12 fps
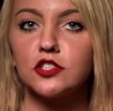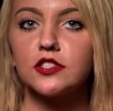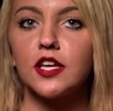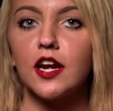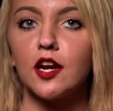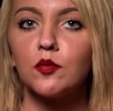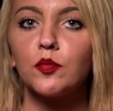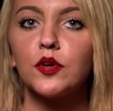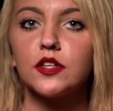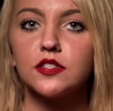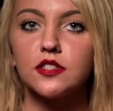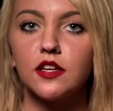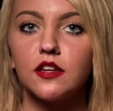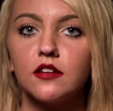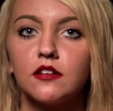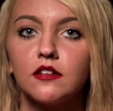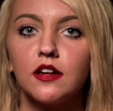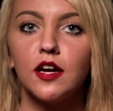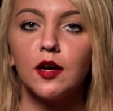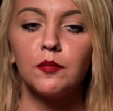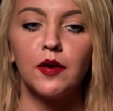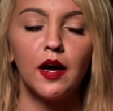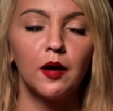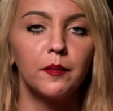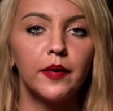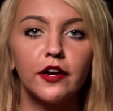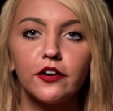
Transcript: just got out of prison. I'm not